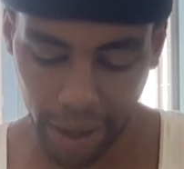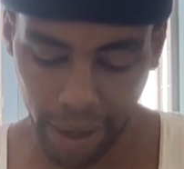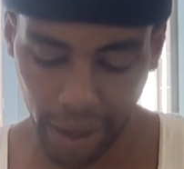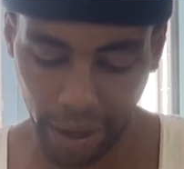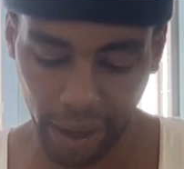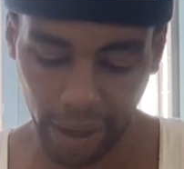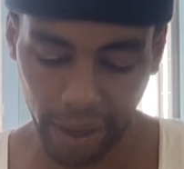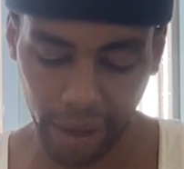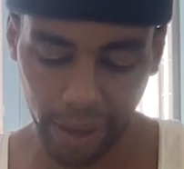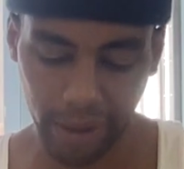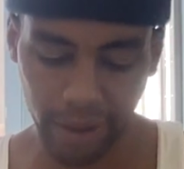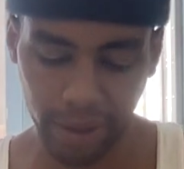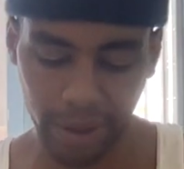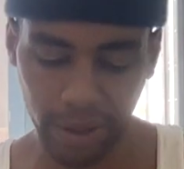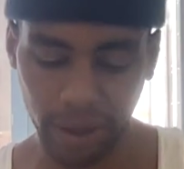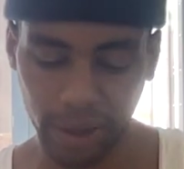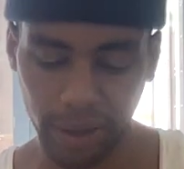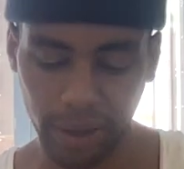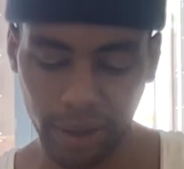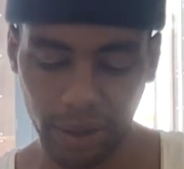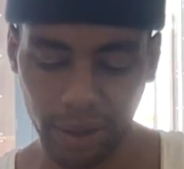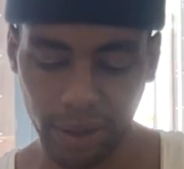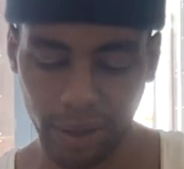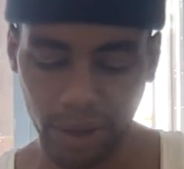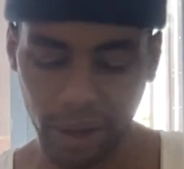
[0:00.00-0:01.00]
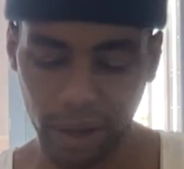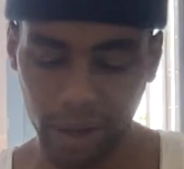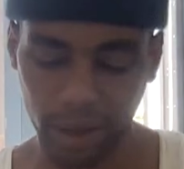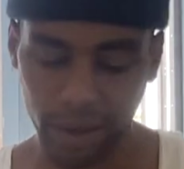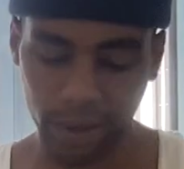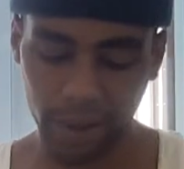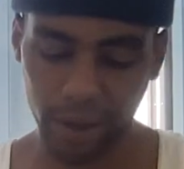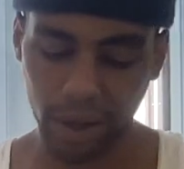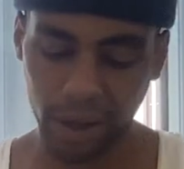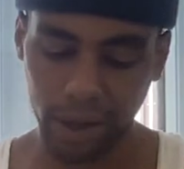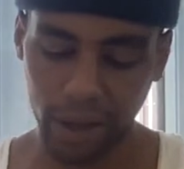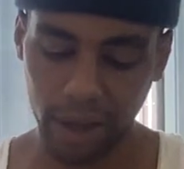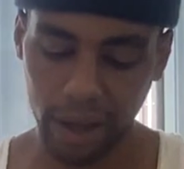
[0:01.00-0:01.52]
It is
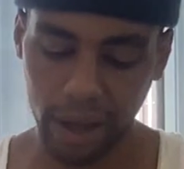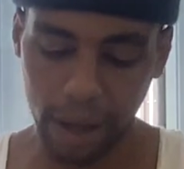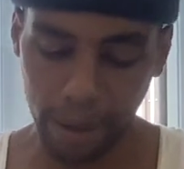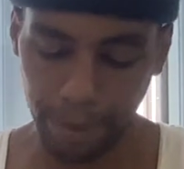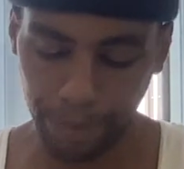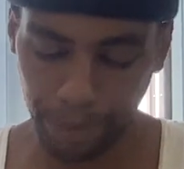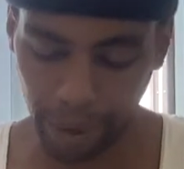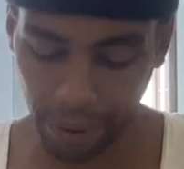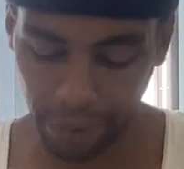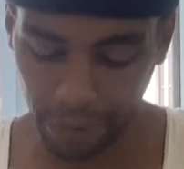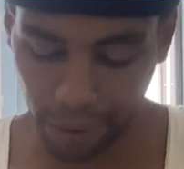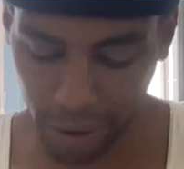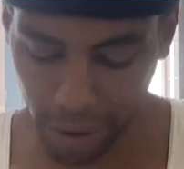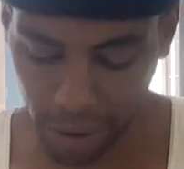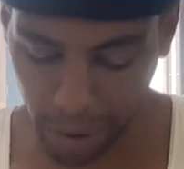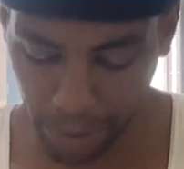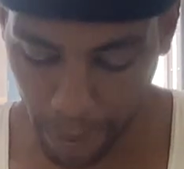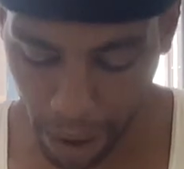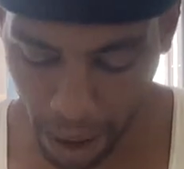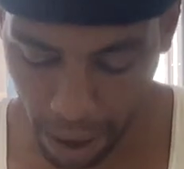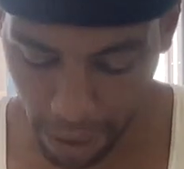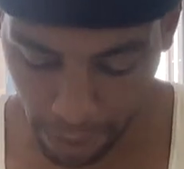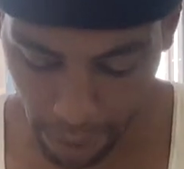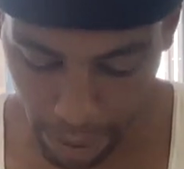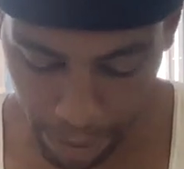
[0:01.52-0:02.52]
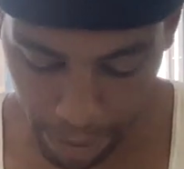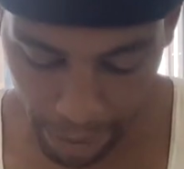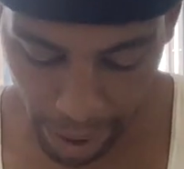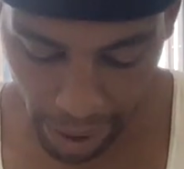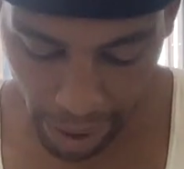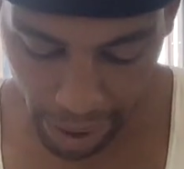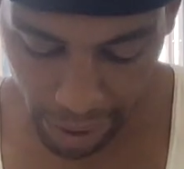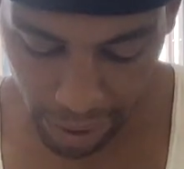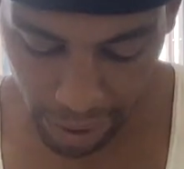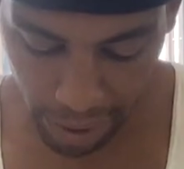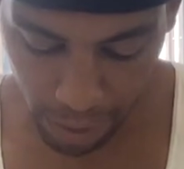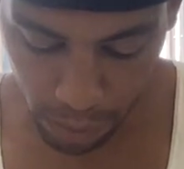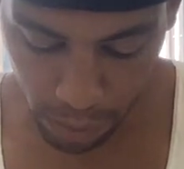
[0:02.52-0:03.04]
diseased. But if the spot
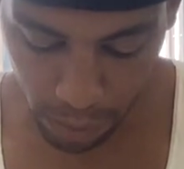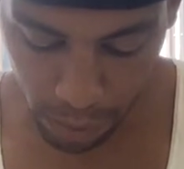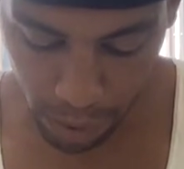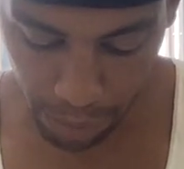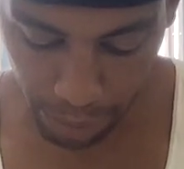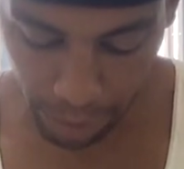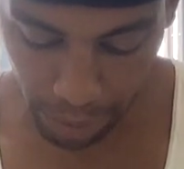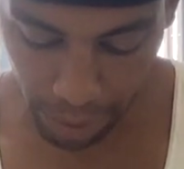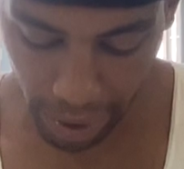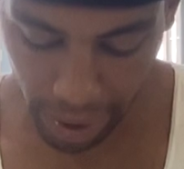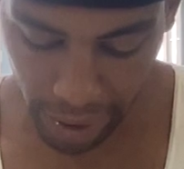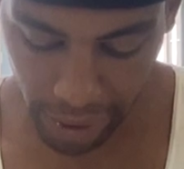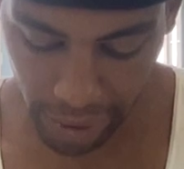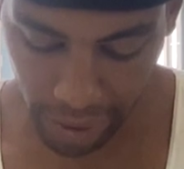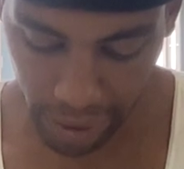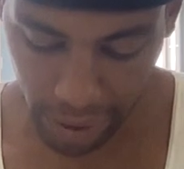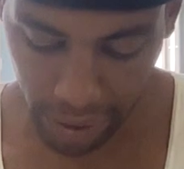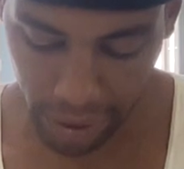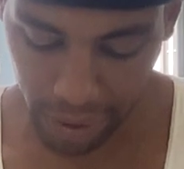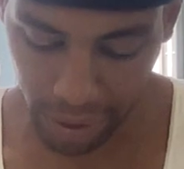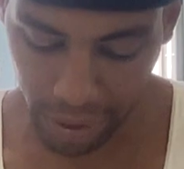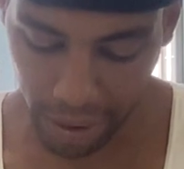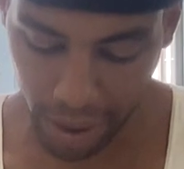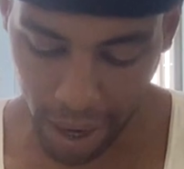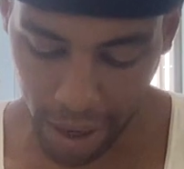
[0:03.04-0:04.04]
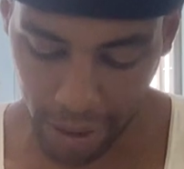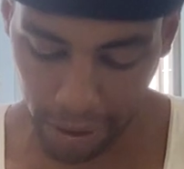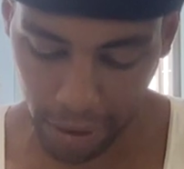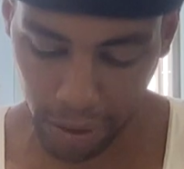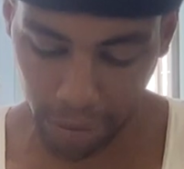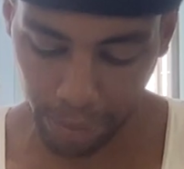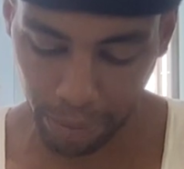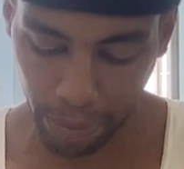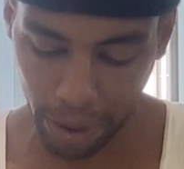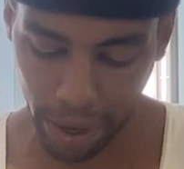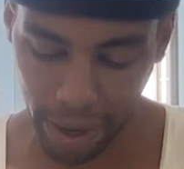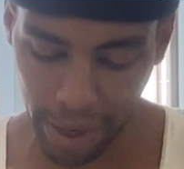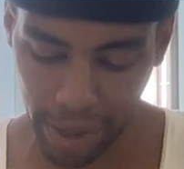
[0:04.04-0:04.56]
remains in one place and does not
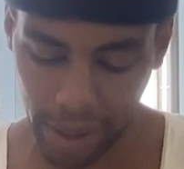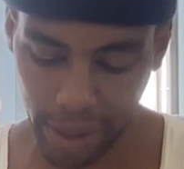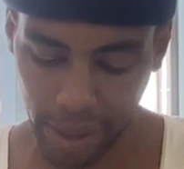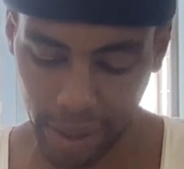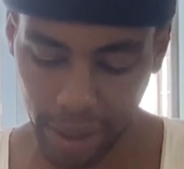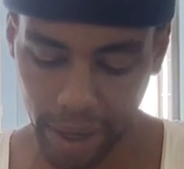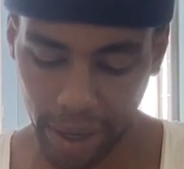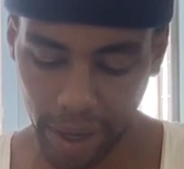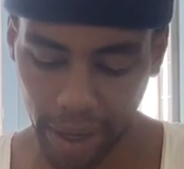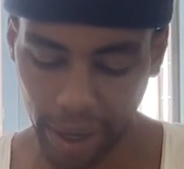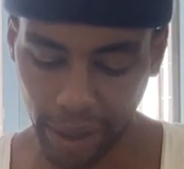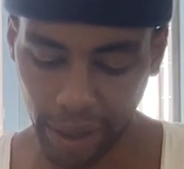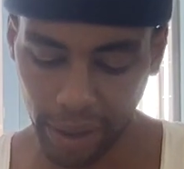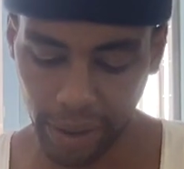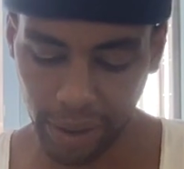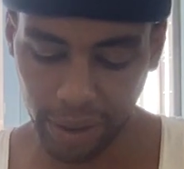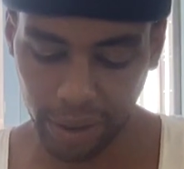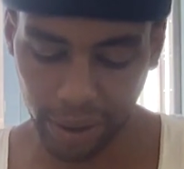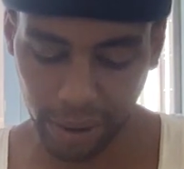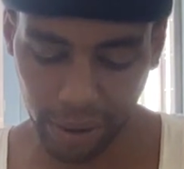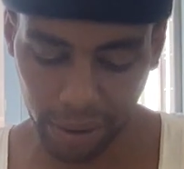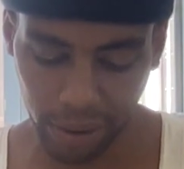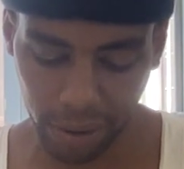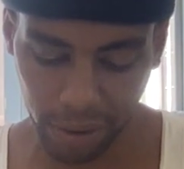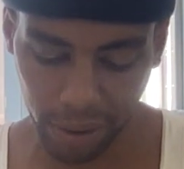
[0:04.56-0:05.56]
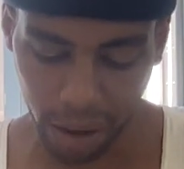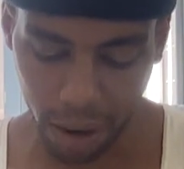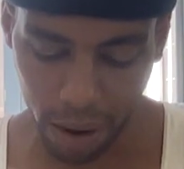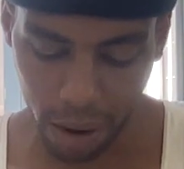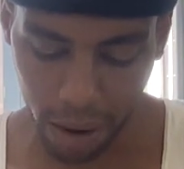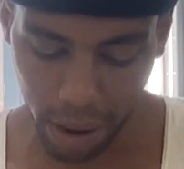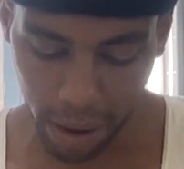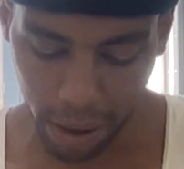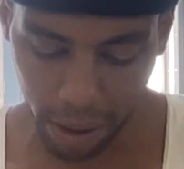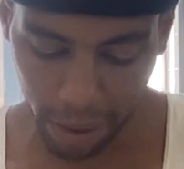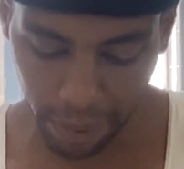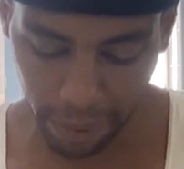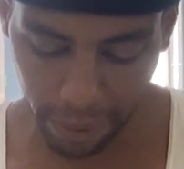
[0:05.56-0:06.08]
spread, it is the
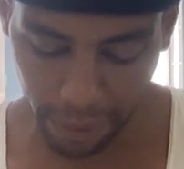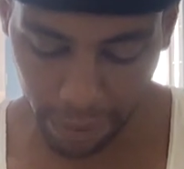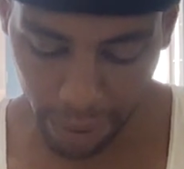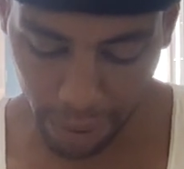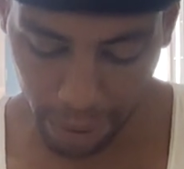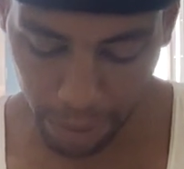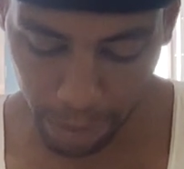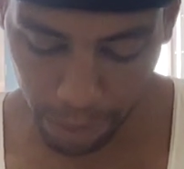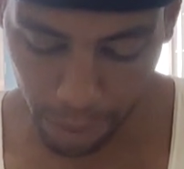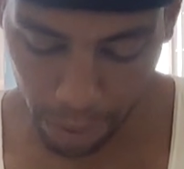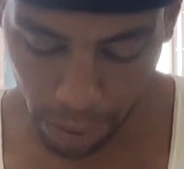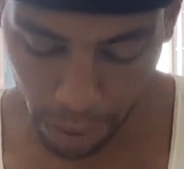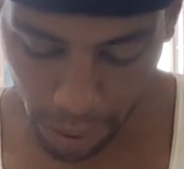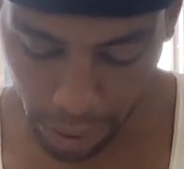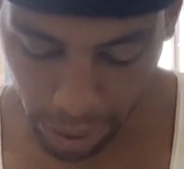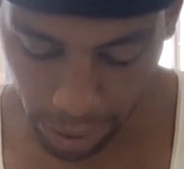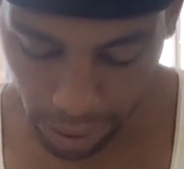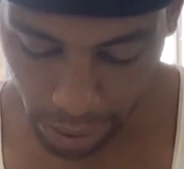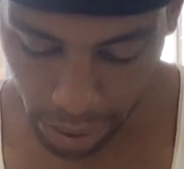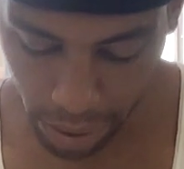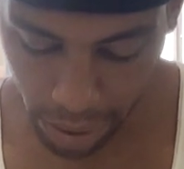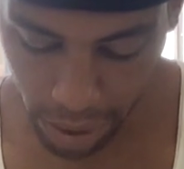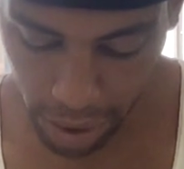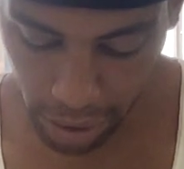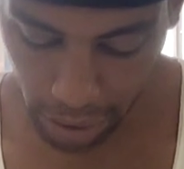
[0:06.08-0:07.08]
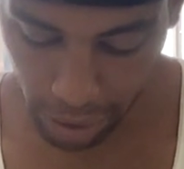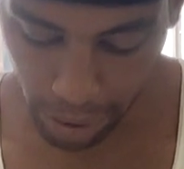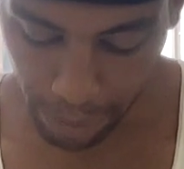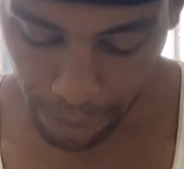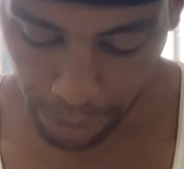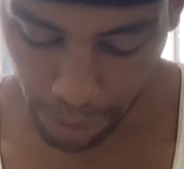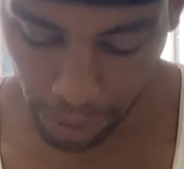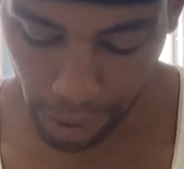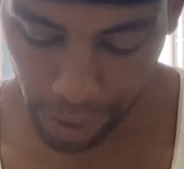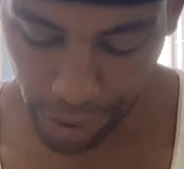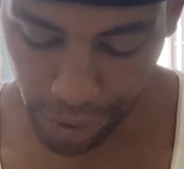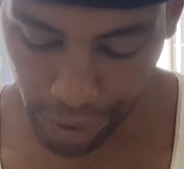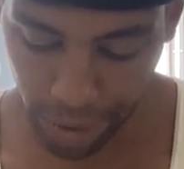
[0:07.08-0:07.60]
scar of the boil. The
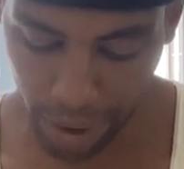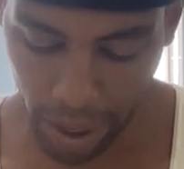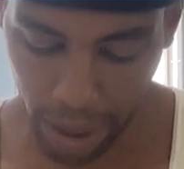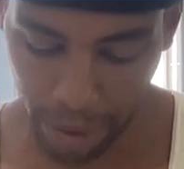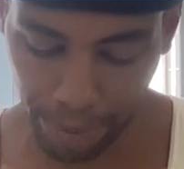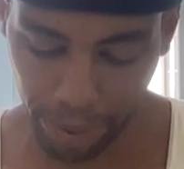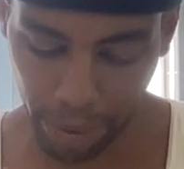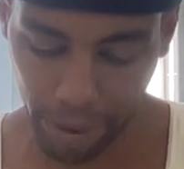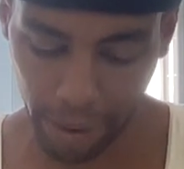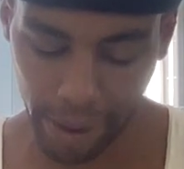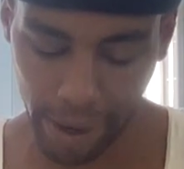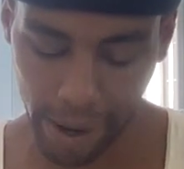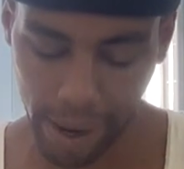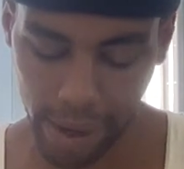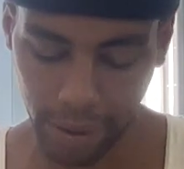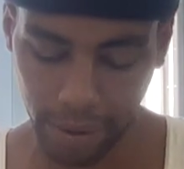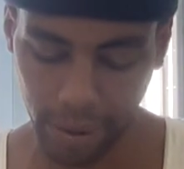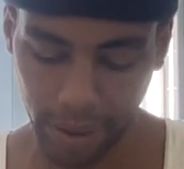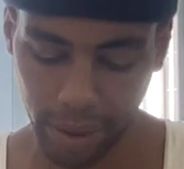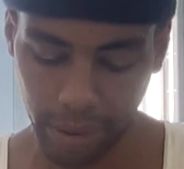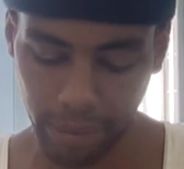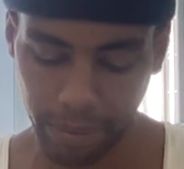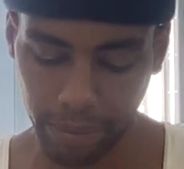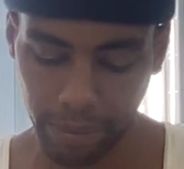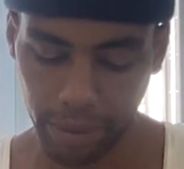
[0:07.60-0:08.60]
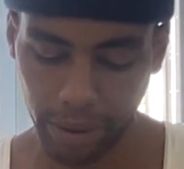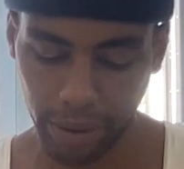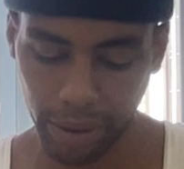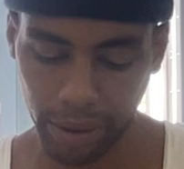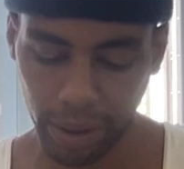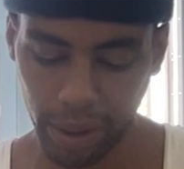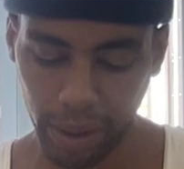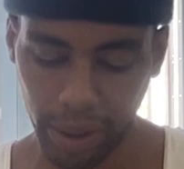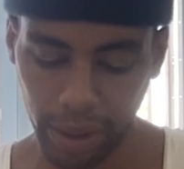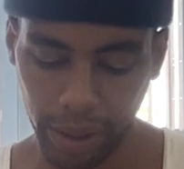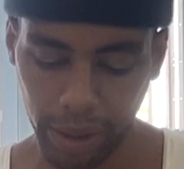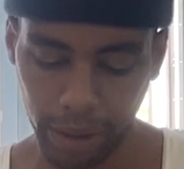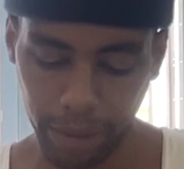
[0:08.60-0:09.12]
priest shall pronounce him
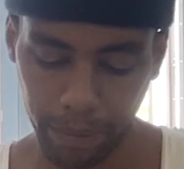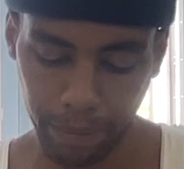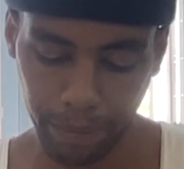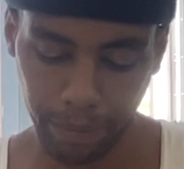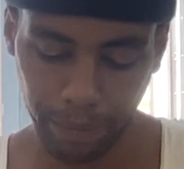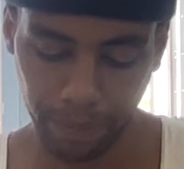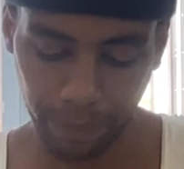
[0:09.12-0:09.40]
clean.